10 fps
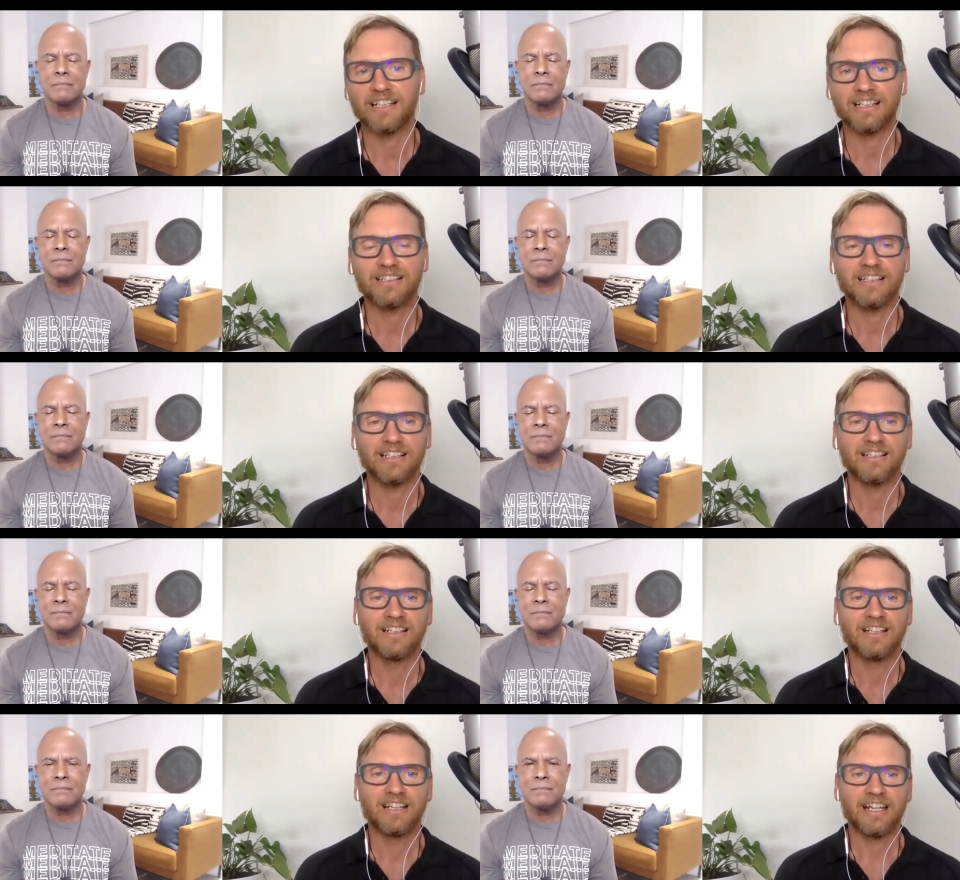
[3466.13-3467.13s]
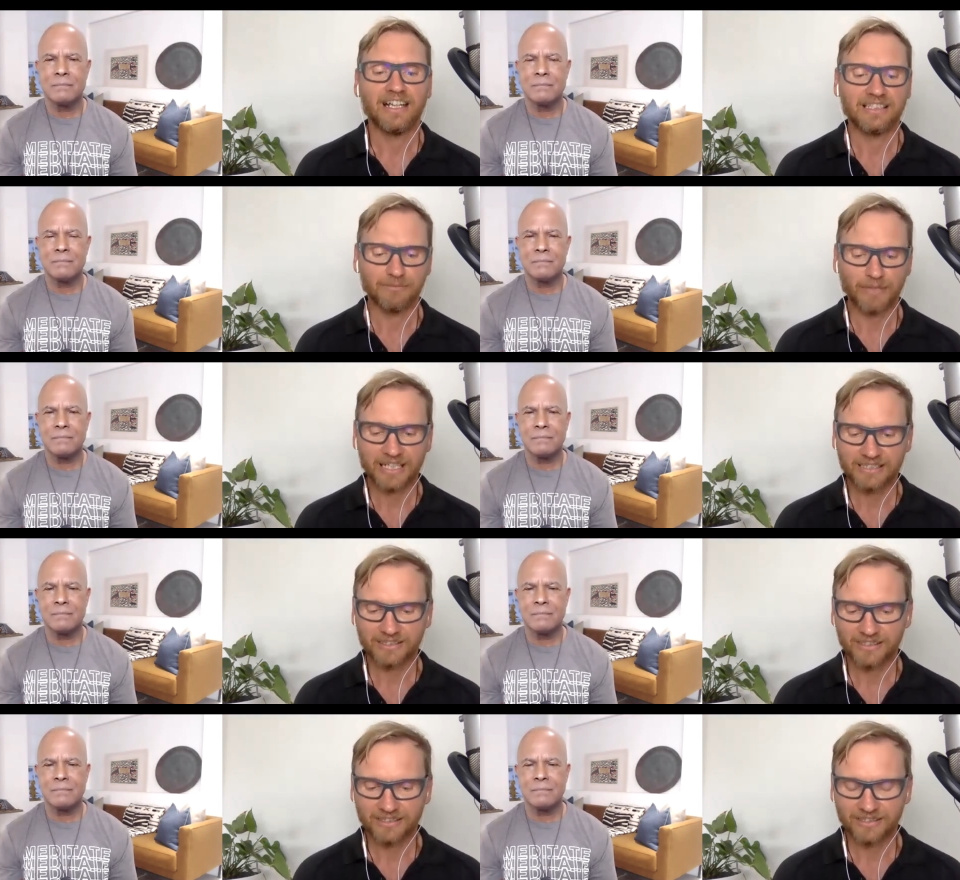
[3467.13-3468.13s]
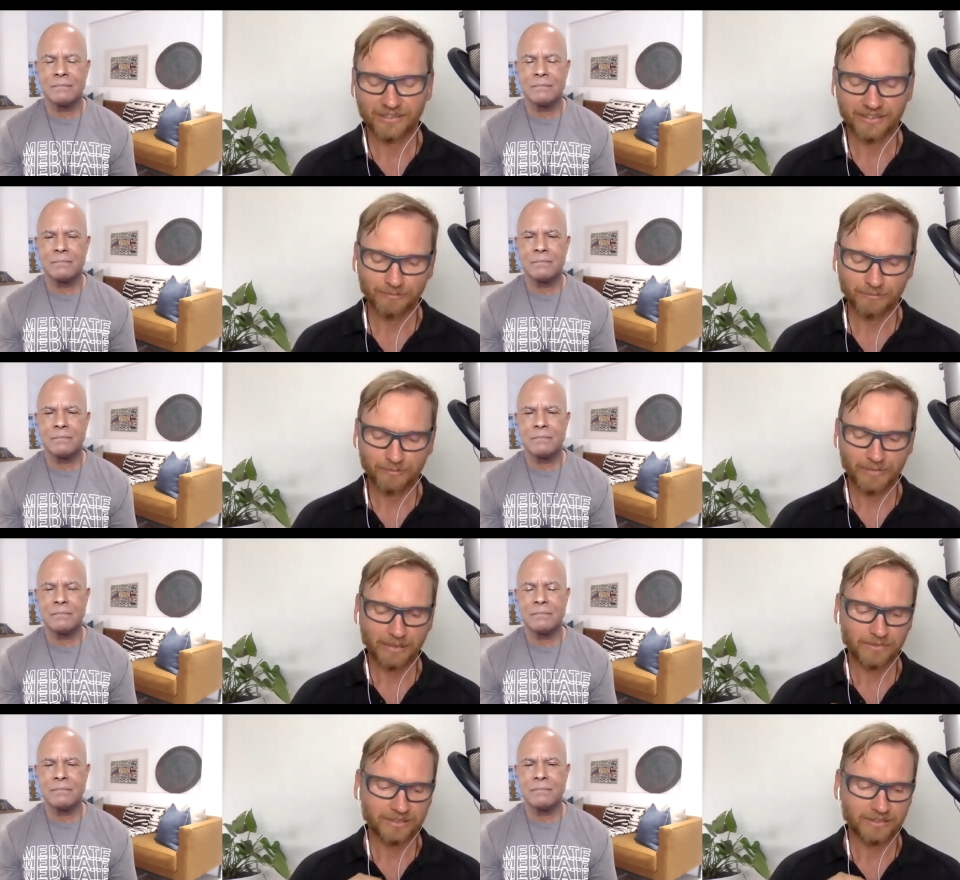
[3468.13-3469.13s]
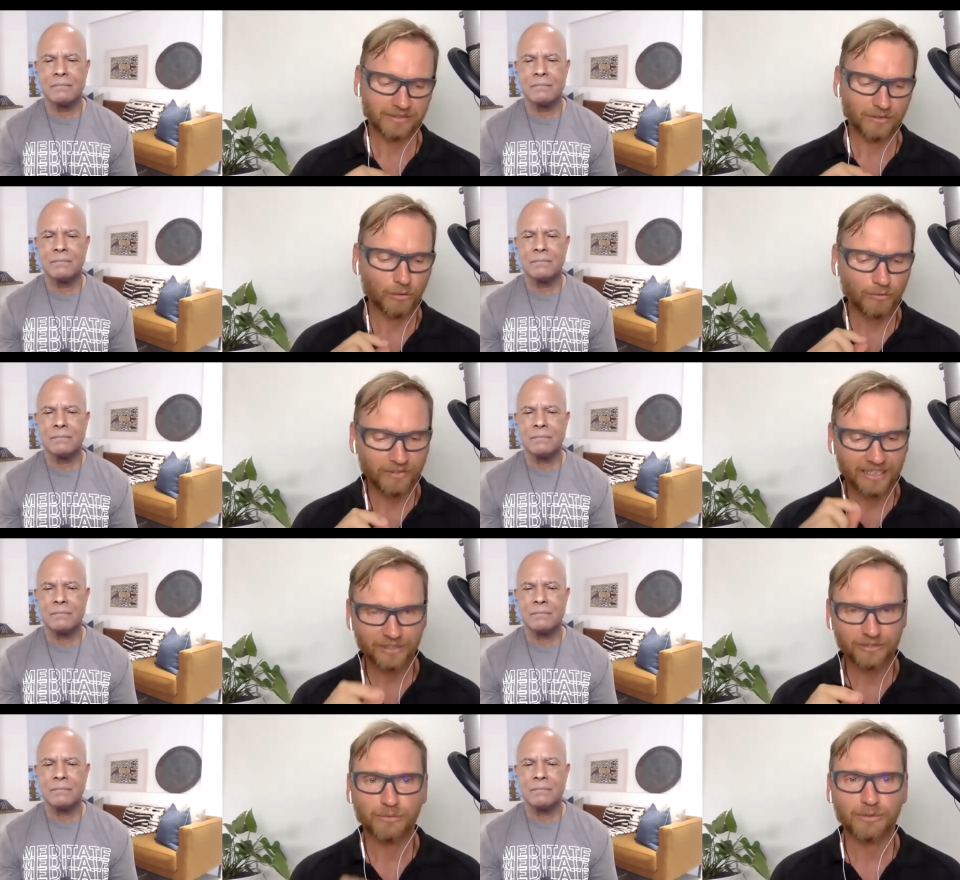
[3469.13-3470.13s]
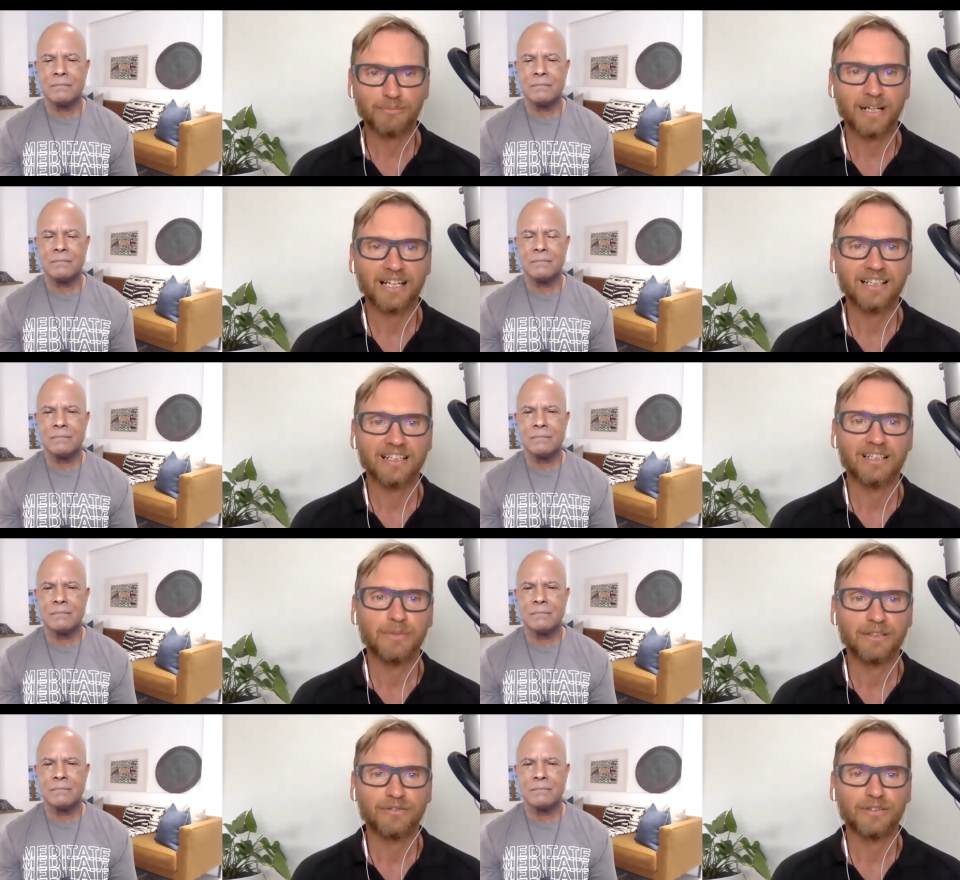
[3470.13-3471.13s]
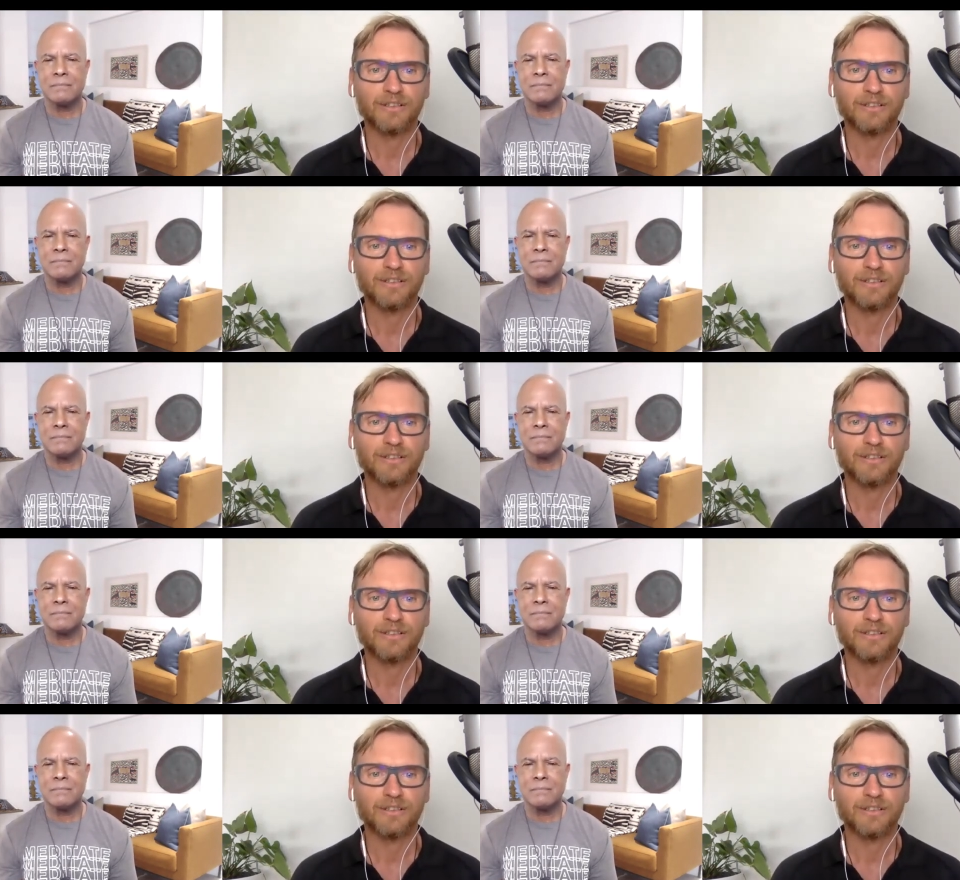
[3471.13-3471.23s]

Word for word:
Speaker 1: And uh, it's amazing just to be able to hopefully contribute back a little bit for